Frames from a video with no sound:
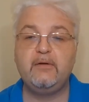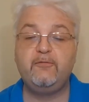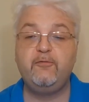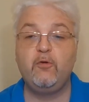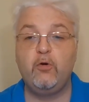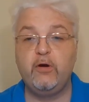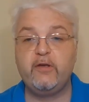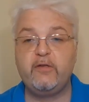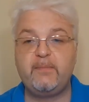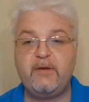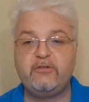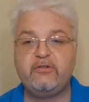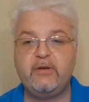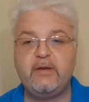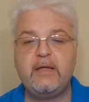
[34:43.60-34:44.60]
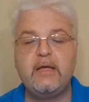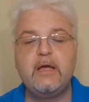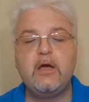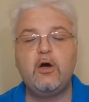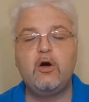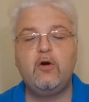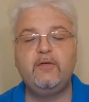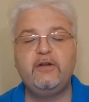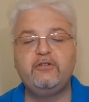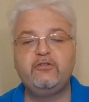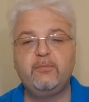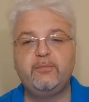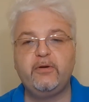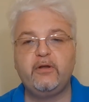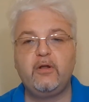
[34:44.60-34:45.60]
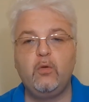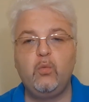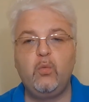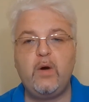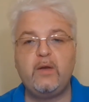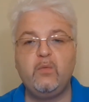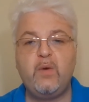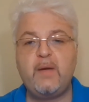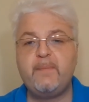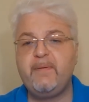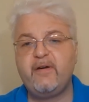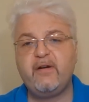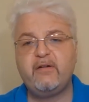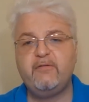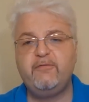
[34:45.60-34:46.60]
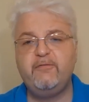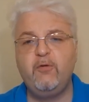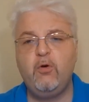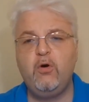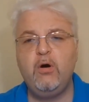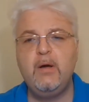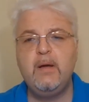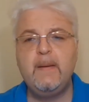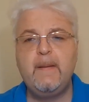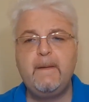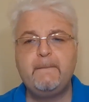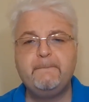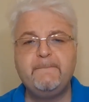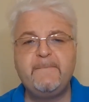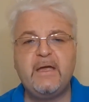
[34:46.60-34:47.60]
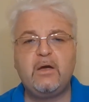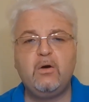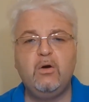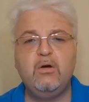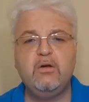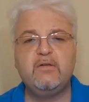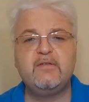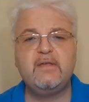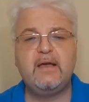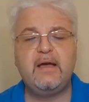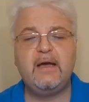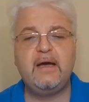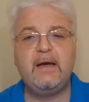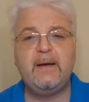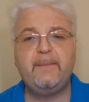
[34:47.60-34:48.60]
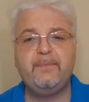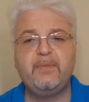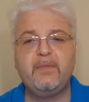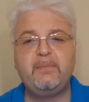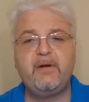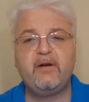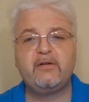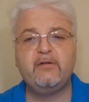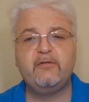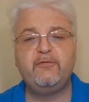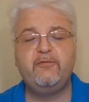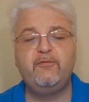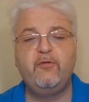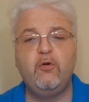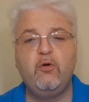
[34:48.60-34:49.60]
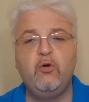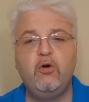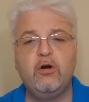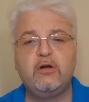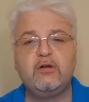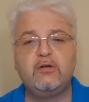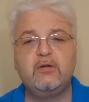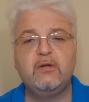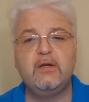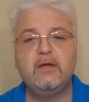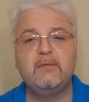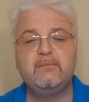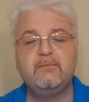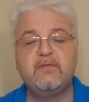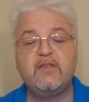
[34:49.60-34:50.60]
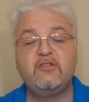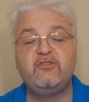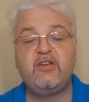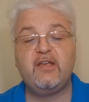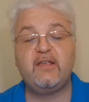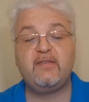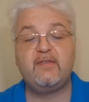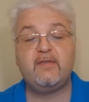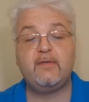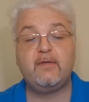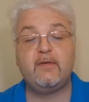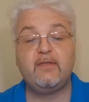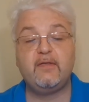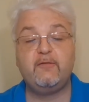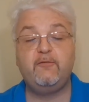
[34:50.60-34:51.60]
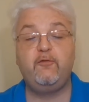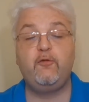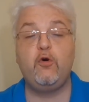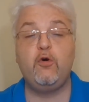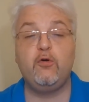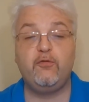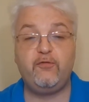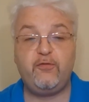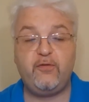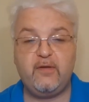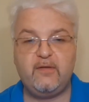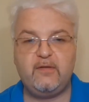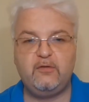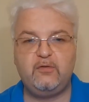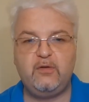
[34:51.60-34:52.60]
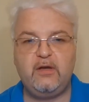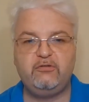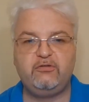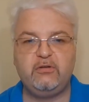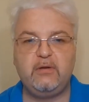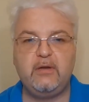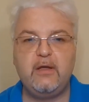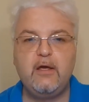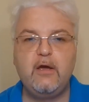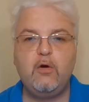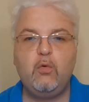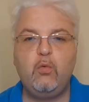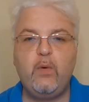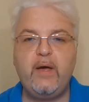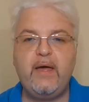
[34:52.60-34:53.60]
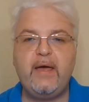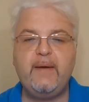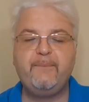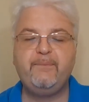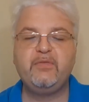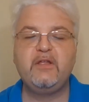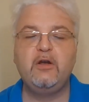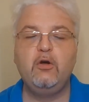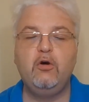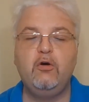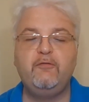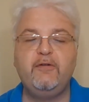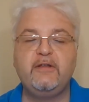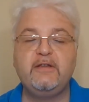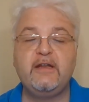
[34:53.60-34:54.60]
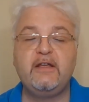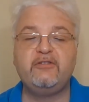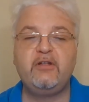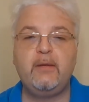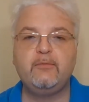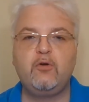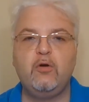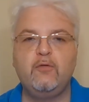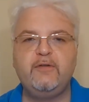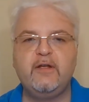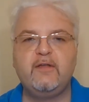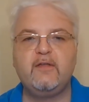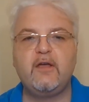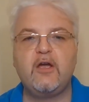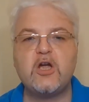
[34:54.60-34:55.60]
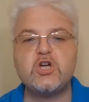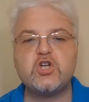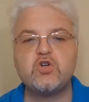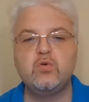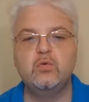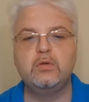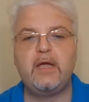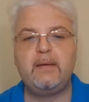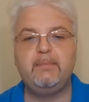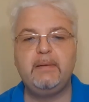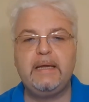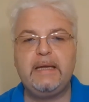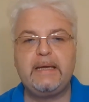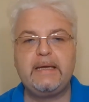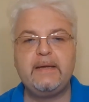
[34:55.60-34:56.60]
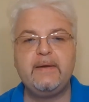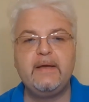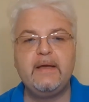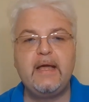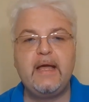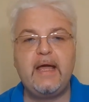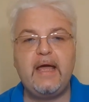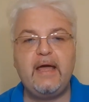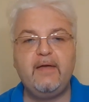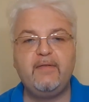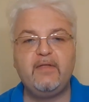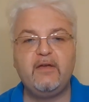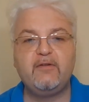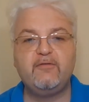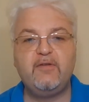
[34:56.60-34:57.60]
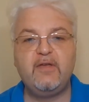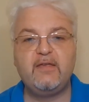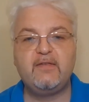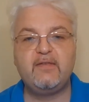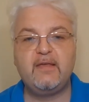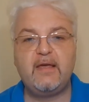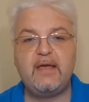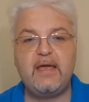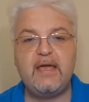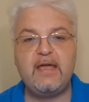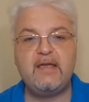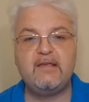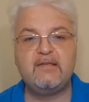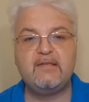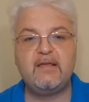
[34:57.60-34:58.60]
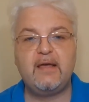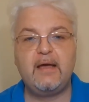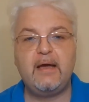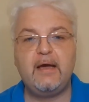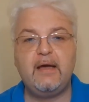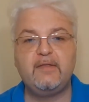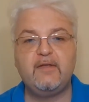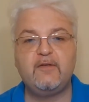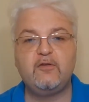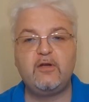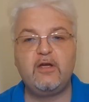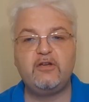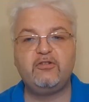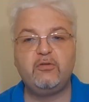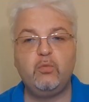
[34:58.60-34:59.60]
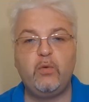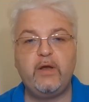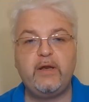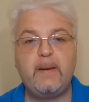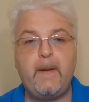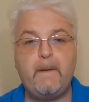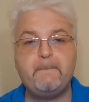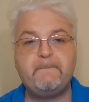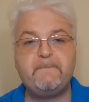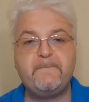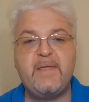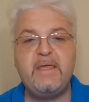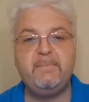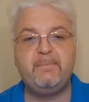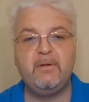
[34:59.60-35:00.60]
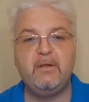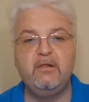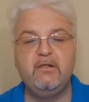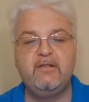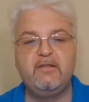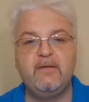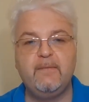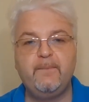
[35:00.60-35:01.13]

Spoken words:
4 especially, of Additional Protocol 1. Why paragraph 4? Because paragraph 4 suggests the fourth situation where the law of international armed conflicts should apply, and this is the situation when peoples